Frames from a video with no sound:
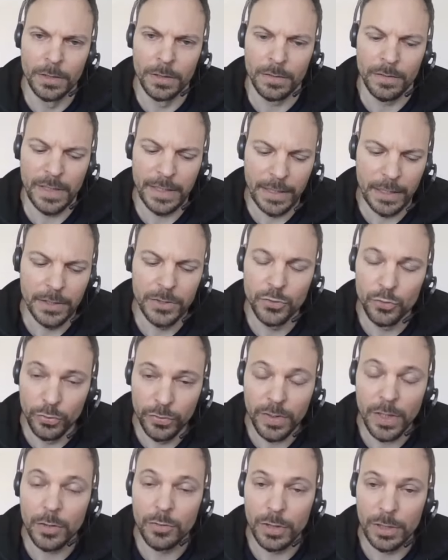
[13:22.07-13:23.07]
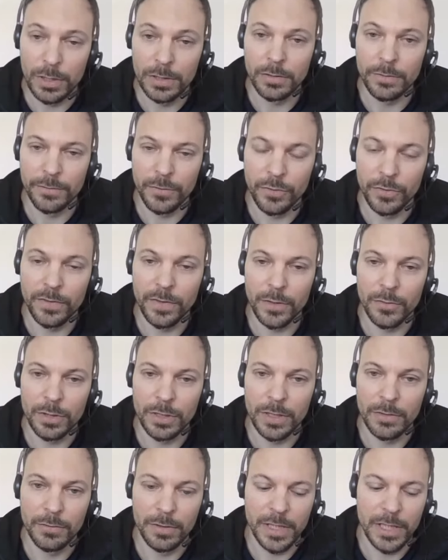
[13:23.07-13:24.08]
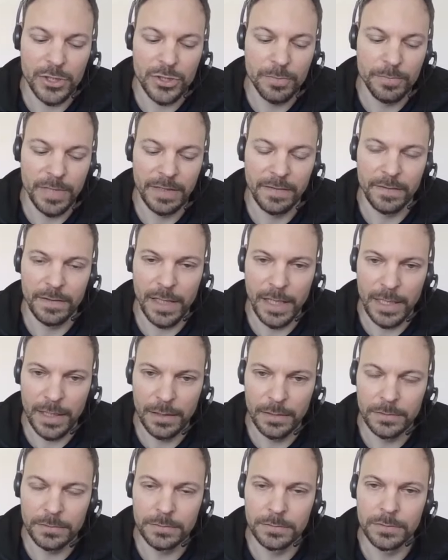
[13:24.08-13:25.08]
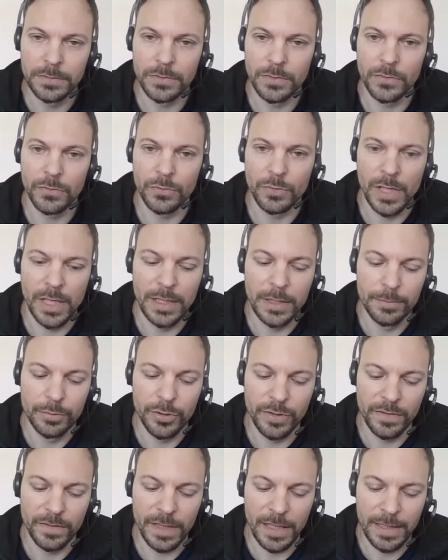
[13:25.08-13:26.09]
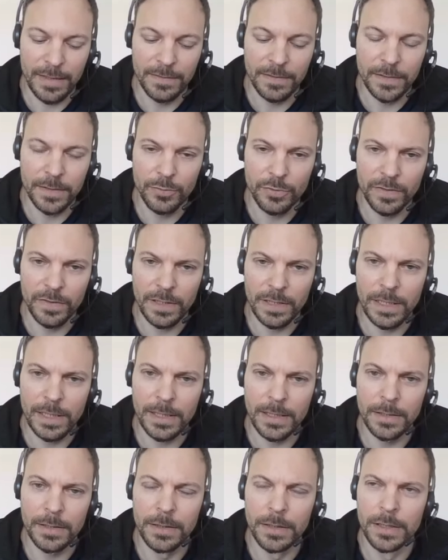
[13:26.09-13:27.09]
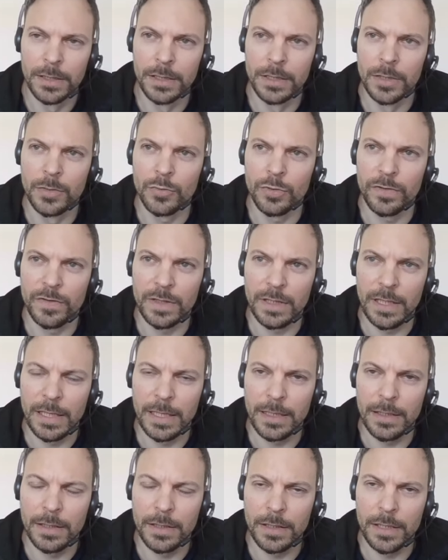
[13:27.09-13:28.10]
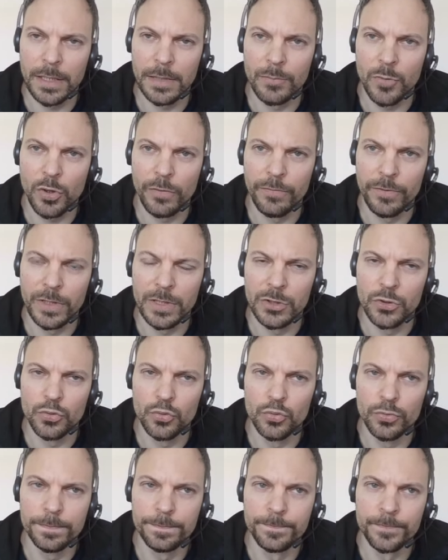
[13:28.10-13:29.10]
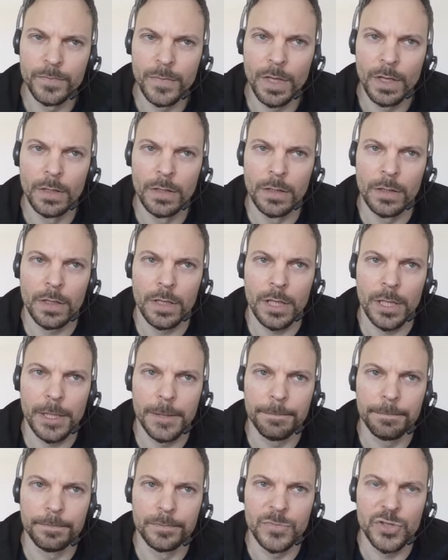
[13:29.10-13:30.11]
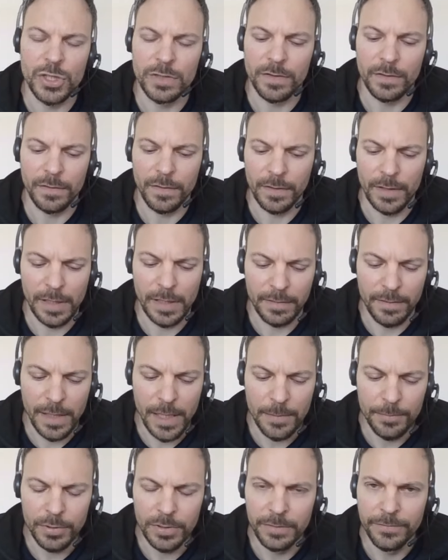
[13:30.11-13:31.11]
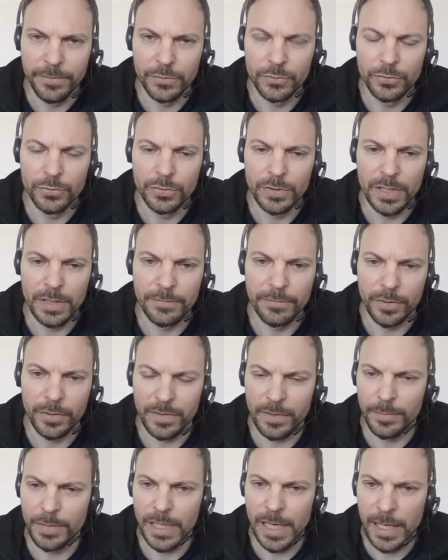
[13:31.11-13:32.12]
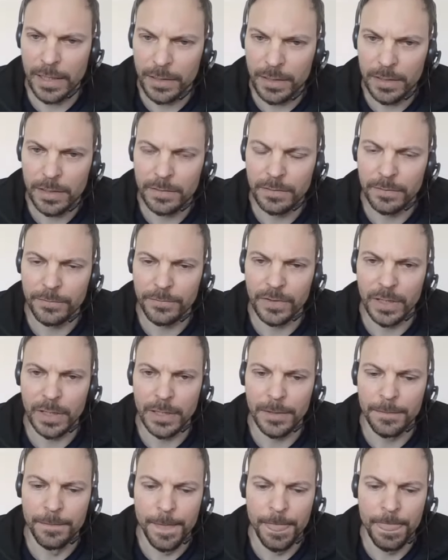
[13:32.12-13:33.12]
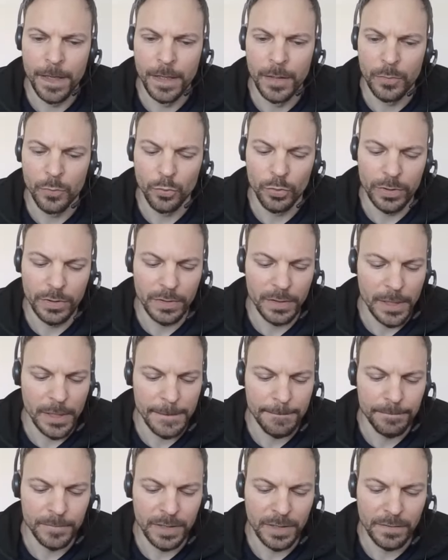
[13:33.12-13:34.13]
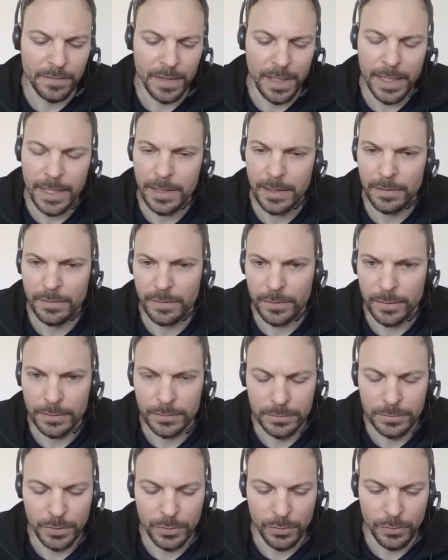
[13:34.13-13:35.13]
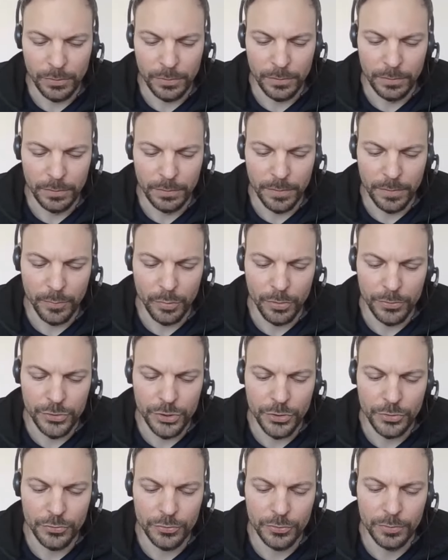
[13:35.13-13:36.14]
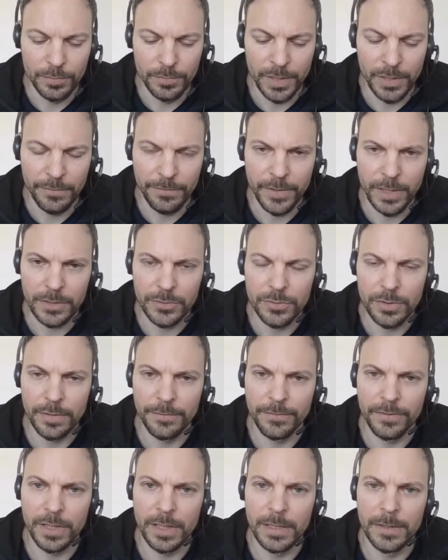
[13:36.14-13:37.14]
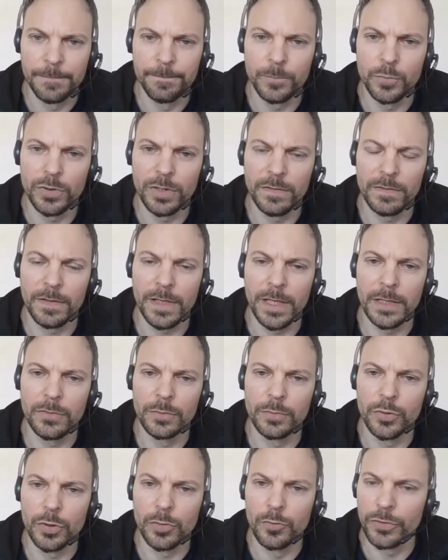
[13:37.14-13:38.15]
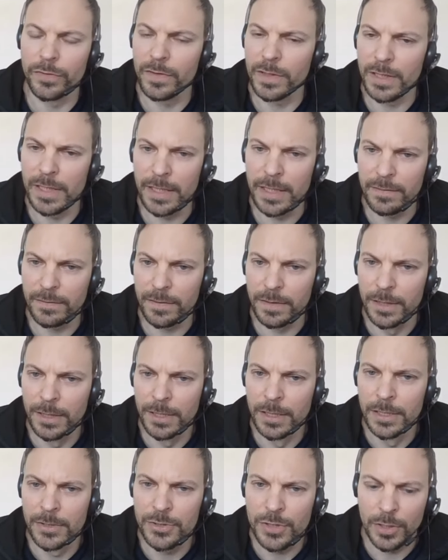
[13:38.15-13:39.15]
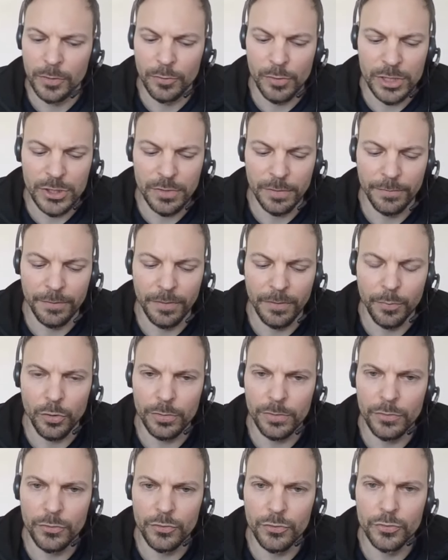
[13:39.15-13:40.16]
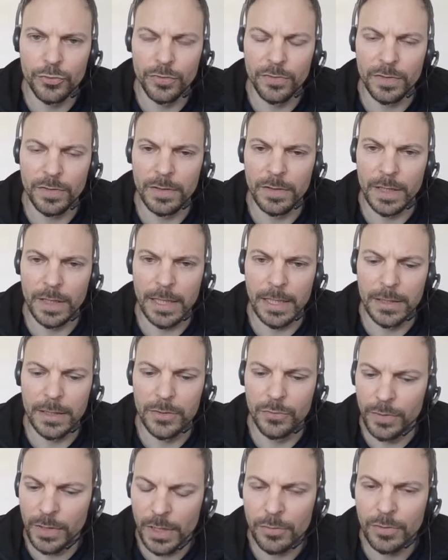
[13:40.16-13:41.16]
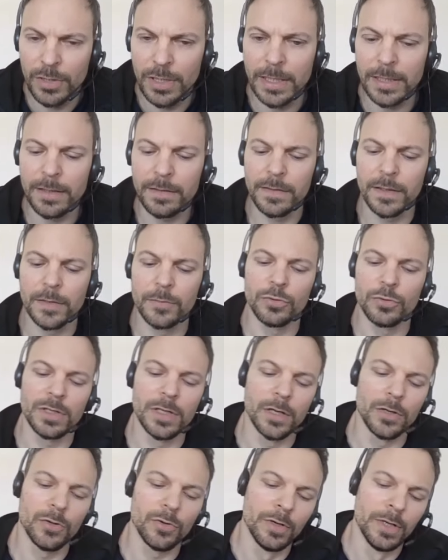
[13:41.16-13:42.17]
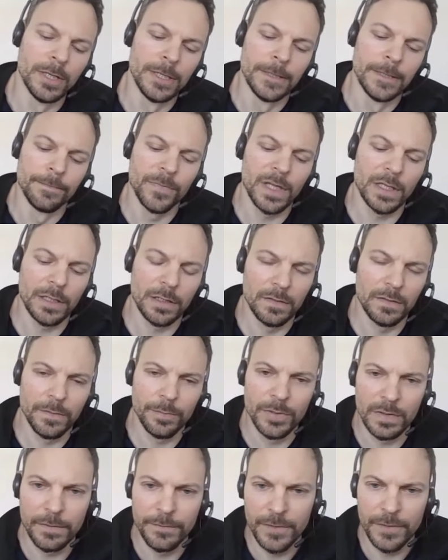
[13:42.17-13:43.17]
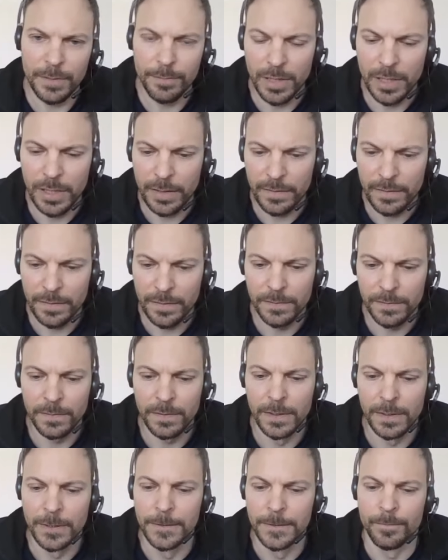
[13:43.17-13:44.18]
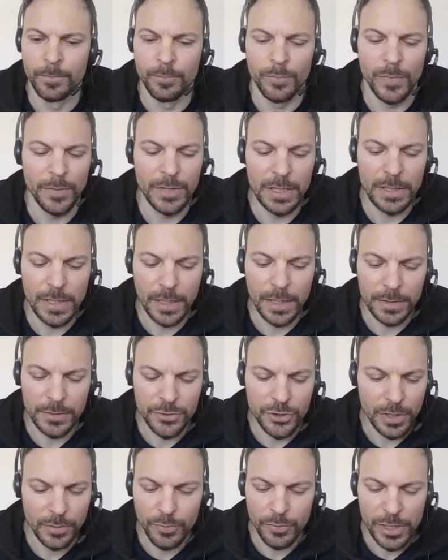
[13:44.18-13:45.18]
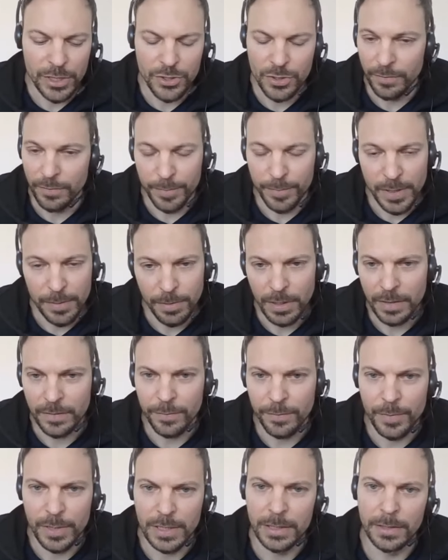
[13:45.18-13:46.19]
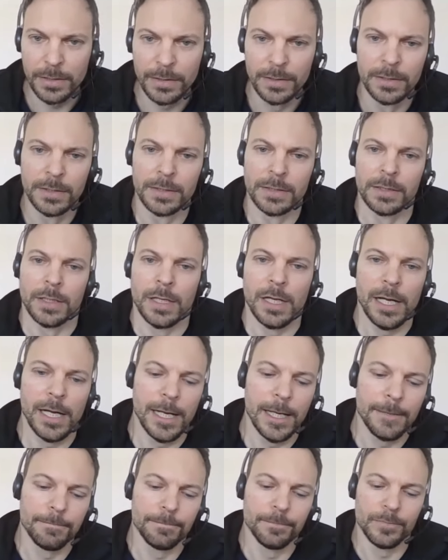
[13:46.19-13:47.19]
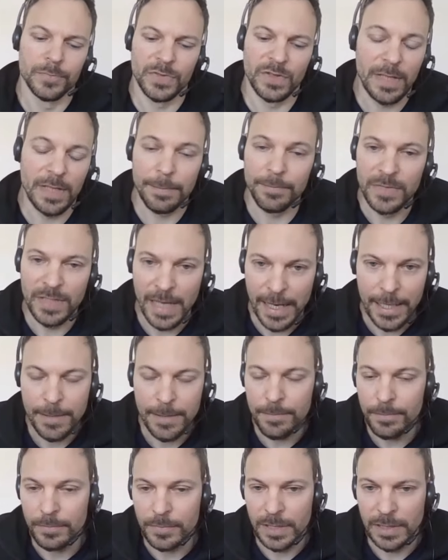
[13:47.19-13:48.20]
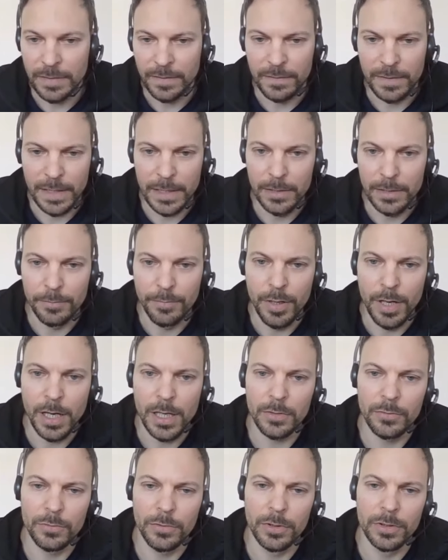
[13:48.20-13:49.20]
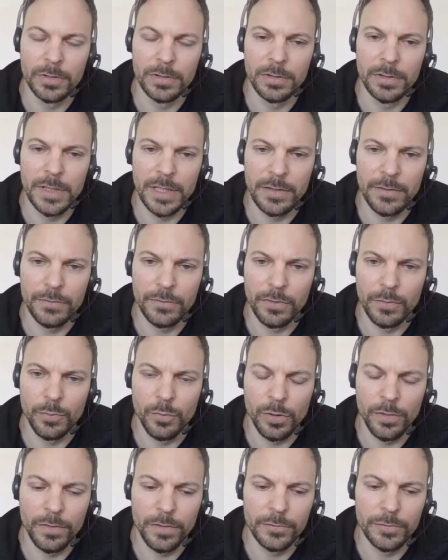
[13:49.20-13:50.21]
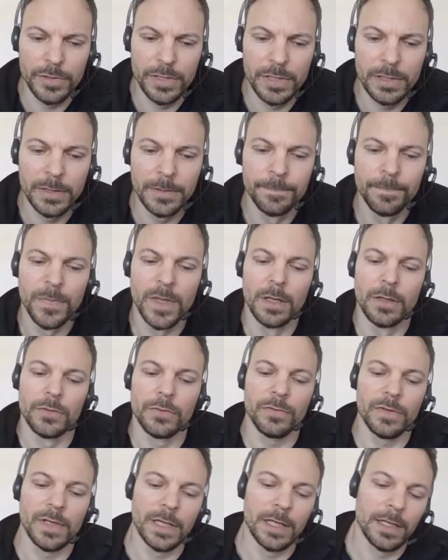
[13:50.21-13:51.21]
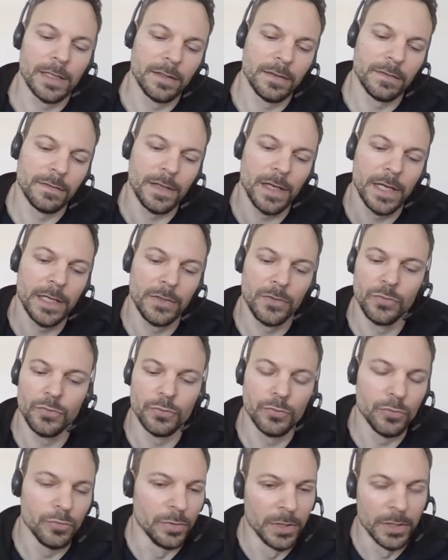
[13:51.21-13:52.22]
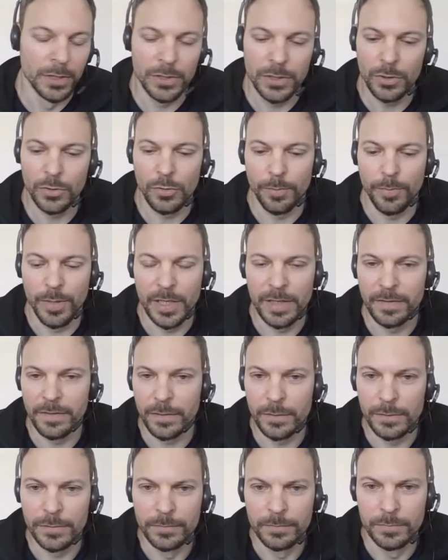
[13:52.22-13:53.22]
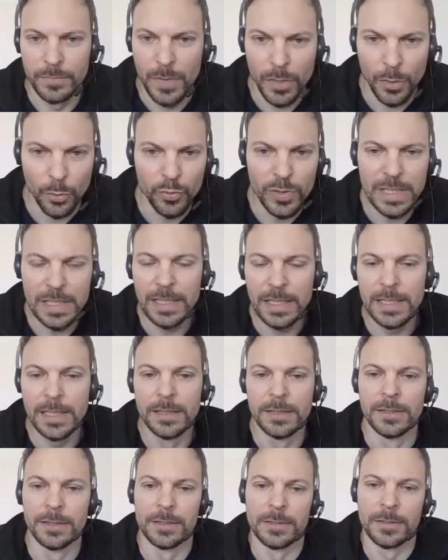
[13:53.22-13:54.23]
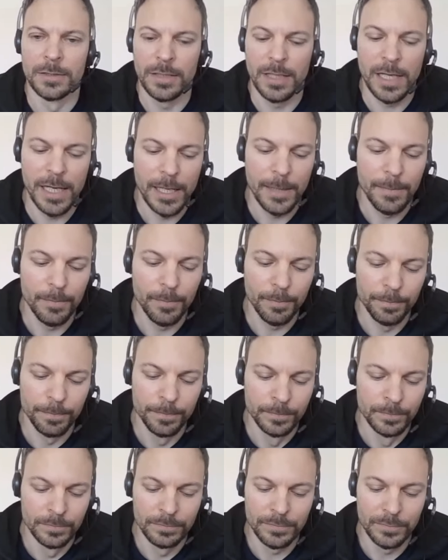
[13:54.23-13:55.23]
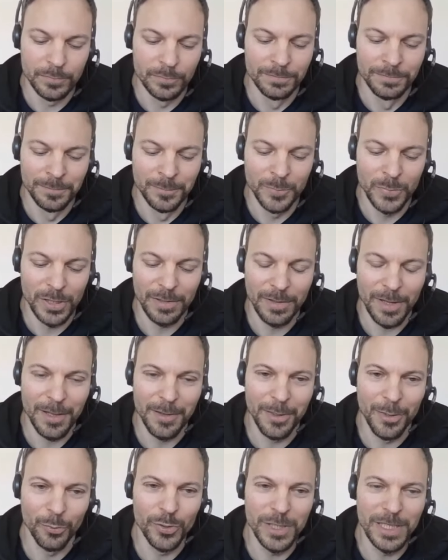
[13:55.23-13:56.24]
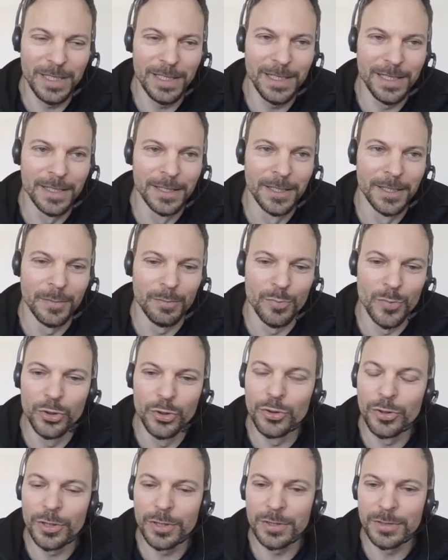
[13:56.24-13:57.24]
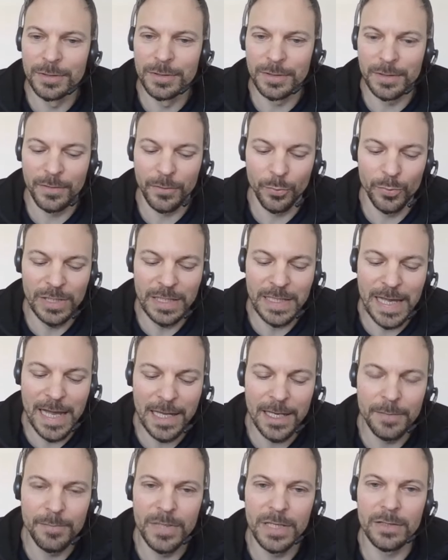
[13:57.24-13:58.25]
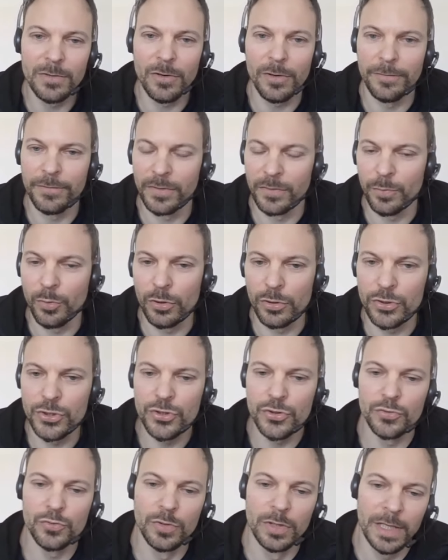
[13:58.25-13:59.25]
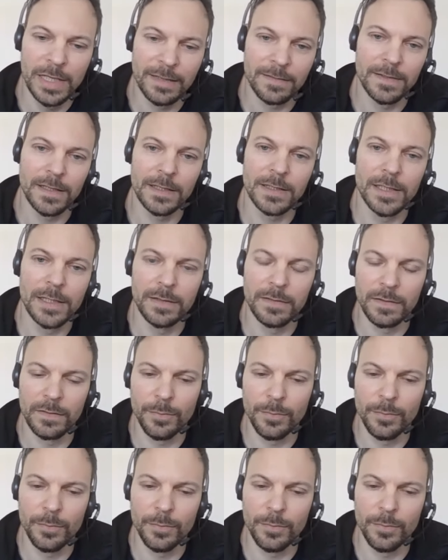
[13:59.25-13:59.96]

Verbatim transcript: They can use our, of course, our geolocation-based data, so highly precisely what they can, what they can um, offer and do. Um, just as an example, if you take, for example, Adidas, if they would um, decide as a, you know, sports shoe manufacturer, if they put aside to promote their next generation of sports shoes, and they can, using our data, they would know that at specific places, maybe a young generation of people are spending um, some time, let's say in a park or next to a sports arena, so they can decide to, you know, place a three D um, a three D mirror, three D element of a sports shoe exactly at this